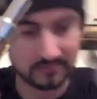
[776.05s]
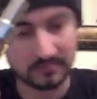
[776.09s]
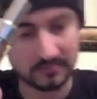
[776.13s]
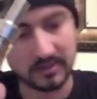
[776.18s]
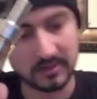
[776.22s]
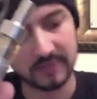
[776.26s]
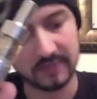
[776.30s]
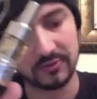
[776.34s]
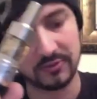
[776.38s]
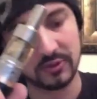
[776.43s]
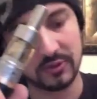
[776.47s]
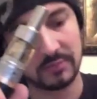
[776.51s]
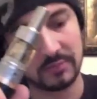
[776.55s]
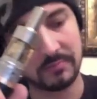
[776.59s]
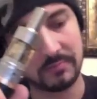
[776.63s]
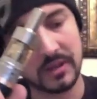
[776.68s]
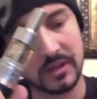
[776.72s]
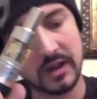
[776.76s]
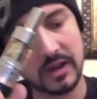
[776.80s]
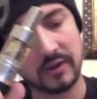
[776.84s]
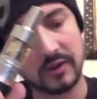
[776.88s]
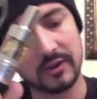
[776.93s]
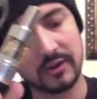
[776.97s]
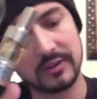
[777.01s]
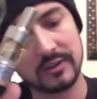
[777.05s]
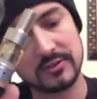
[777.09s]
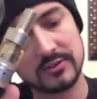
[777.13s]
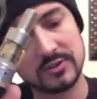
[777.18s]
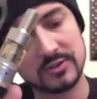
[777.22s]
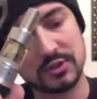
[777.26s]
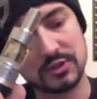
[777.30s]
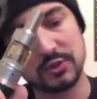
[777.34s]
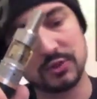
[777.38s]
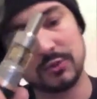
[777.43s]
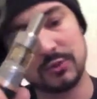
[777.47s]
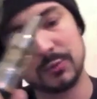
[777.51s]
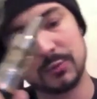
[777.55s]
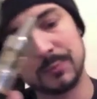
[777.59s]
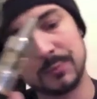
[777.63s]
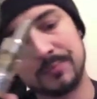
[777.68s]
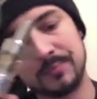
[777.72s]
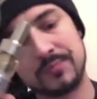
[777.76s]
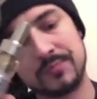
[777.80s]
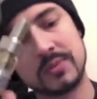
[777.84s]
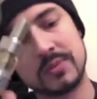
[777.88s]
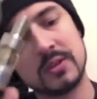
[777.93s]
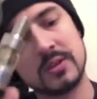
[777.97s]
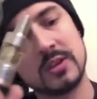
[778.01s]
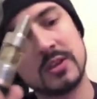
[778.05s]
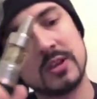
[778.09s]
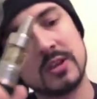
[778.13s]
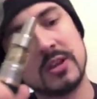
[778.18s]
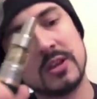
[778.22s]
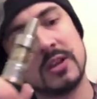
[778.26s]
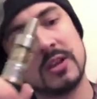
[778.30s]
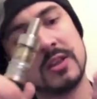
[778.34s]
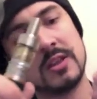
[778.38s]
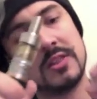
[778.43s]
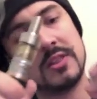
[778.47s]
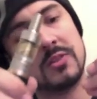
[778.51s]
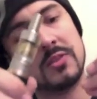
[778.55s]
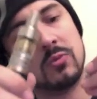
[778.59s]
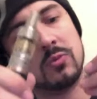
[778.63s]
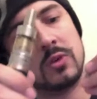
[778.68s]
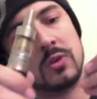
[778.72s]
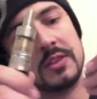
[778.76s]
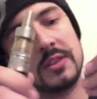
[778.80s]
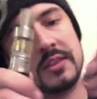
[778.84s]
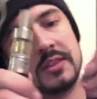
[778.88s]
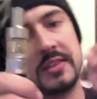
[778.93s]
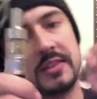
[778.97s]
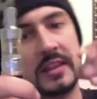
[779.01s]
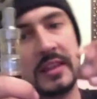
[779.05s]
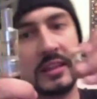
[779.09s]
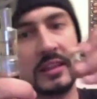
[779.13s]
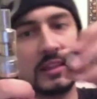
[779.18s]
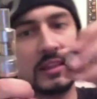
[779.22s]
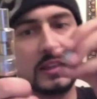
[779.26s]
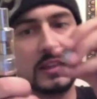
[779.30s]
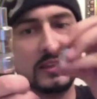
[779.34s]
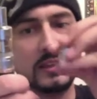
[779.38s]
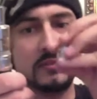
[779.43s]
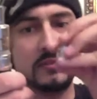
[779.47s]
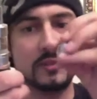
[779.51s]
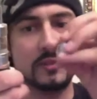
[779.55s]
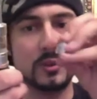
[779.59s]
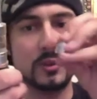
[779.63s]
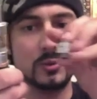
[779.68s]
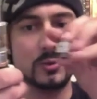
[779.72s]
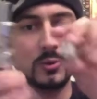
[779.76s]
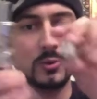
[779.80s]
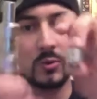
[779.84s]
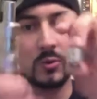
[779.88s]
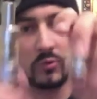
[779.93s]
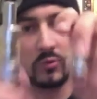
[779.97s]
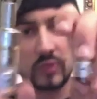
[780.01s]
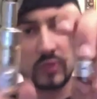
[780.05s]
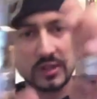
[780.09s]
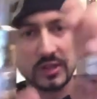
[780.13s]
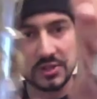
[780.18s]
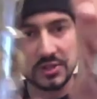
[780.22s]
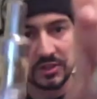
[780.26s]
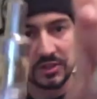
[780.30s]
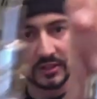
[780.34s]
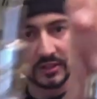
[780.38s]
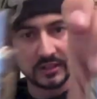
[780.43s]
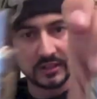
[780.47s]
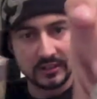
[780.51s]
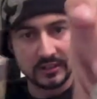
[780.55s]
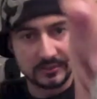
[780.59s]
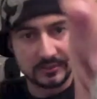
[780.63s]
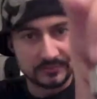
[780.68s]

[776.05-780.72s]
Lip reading: But if you compare it to the one that they give you originally,